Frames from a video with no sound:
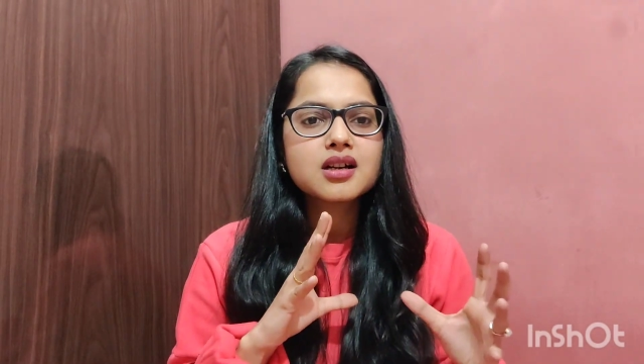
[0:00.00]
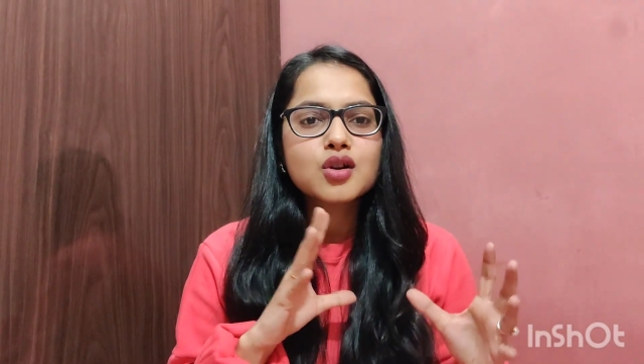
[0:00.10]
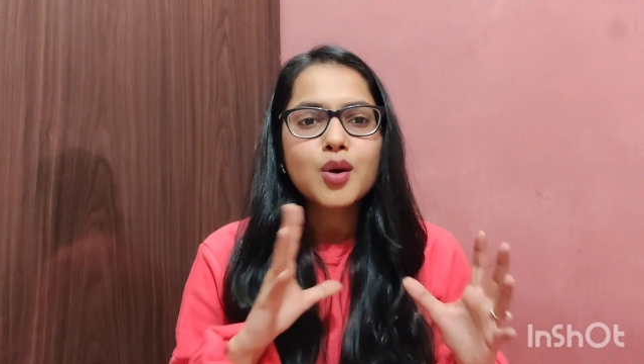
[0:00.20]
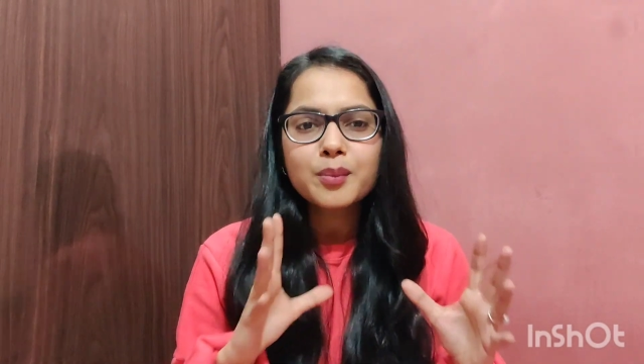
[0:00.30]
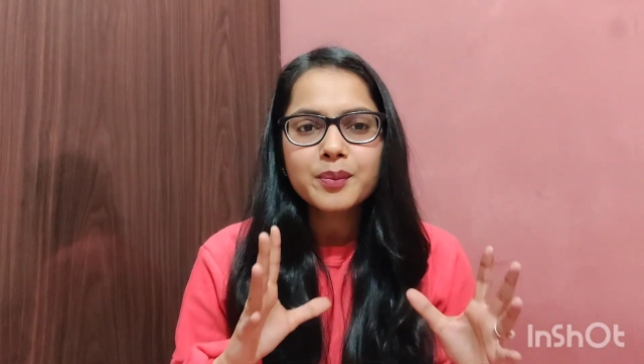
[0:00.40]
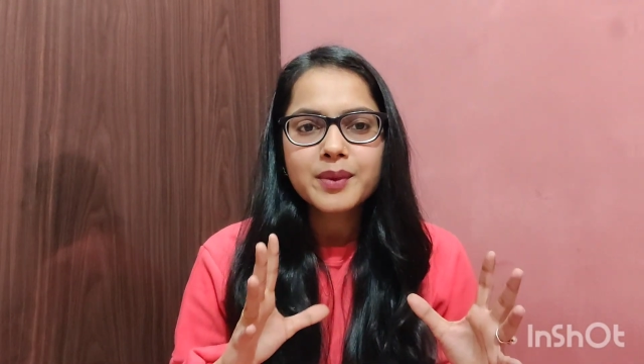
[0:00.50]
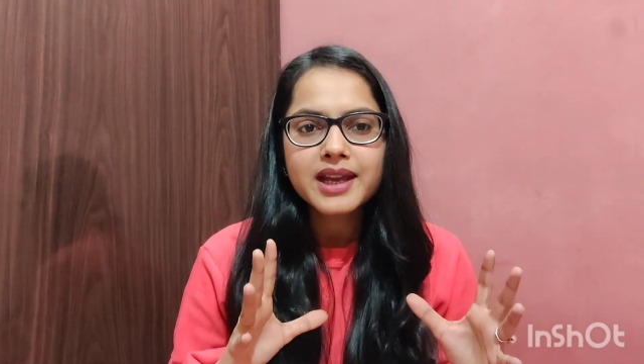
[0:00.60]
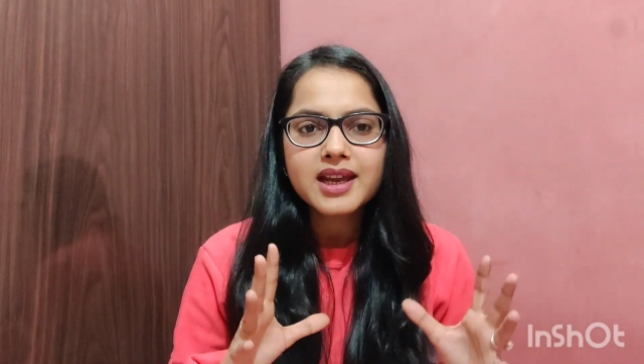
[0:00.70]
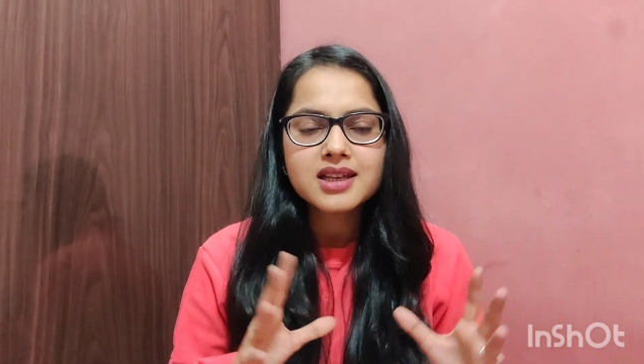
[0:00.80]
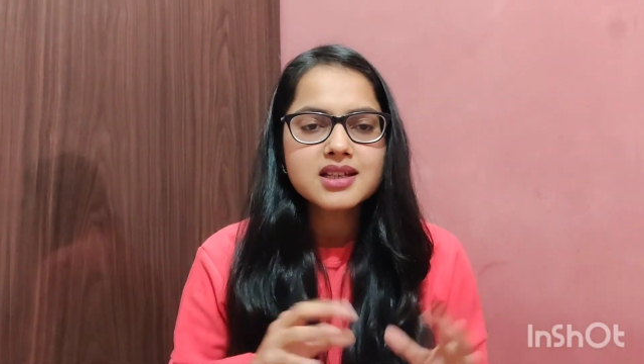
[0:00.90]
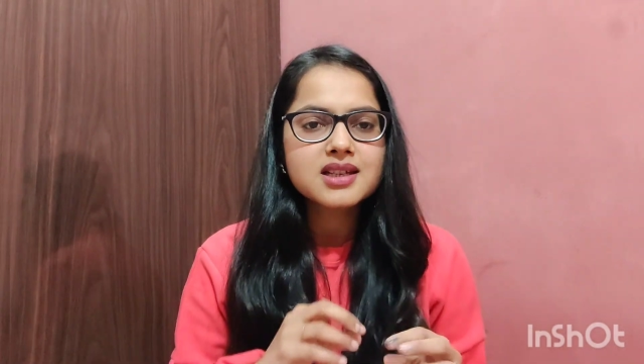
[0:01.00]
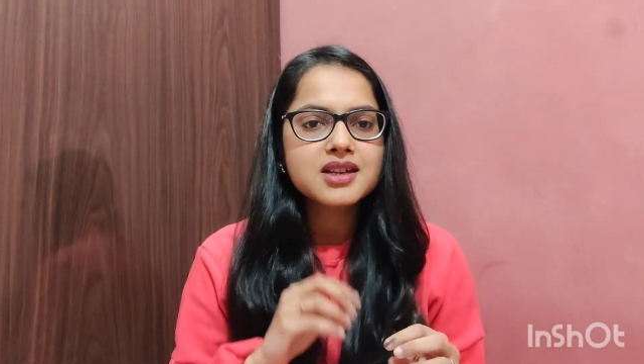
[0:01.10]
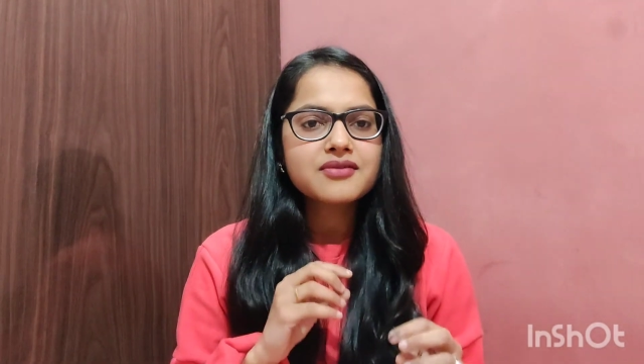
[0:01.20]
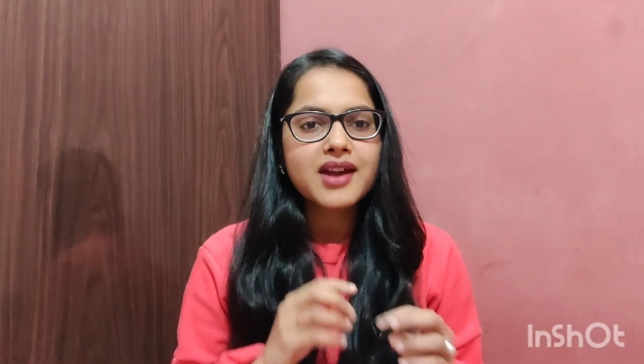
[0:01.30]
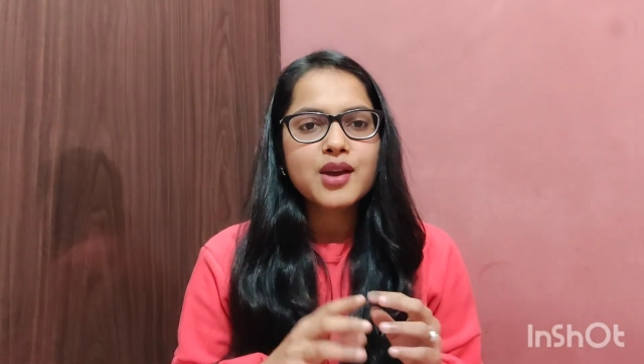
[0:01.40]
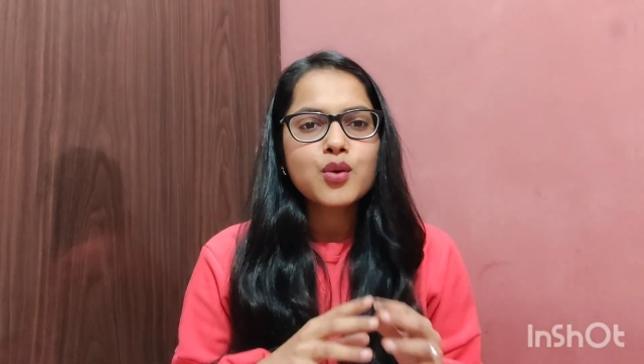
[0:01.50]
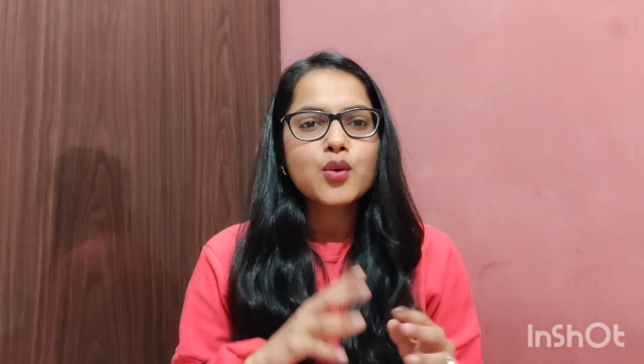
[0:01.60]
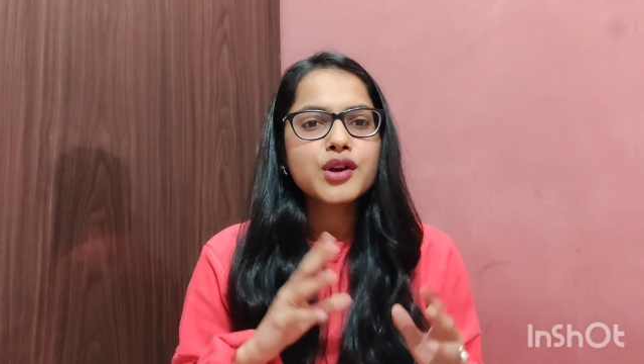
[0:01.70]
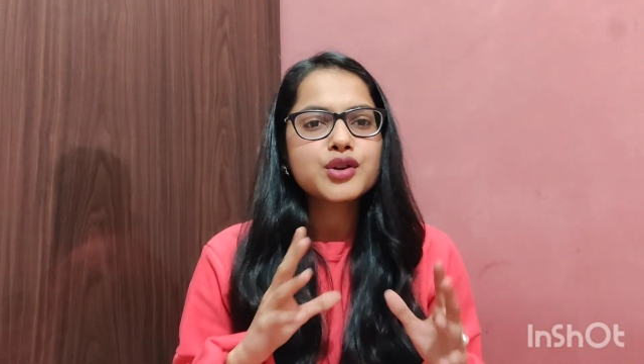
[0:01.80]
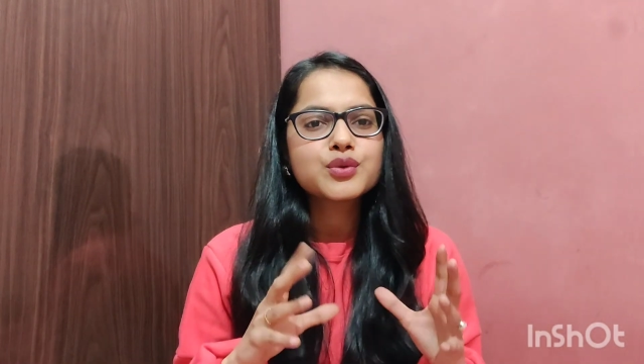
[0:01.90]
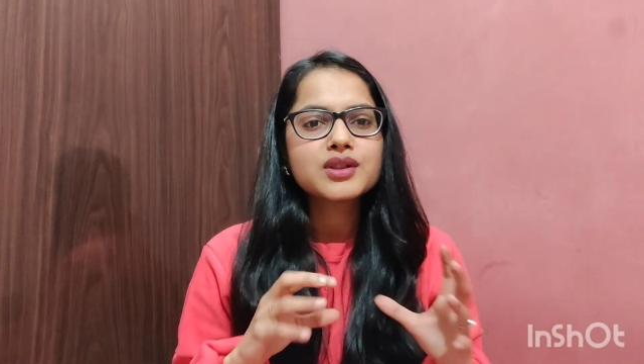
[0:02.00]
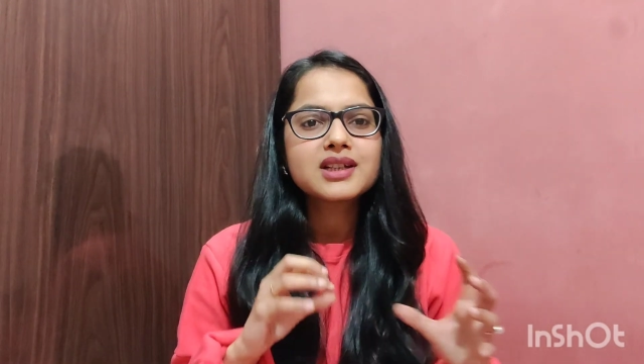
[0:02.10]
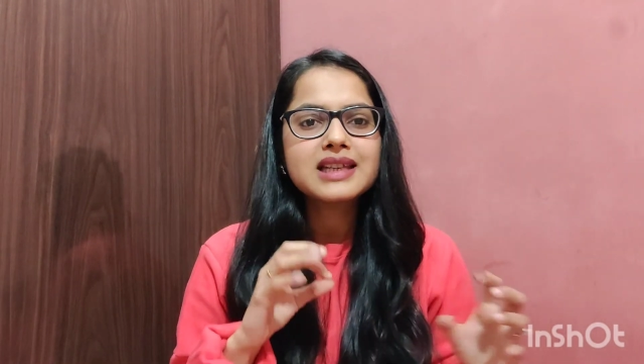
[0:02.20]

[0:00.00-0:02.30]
complicated if I go into the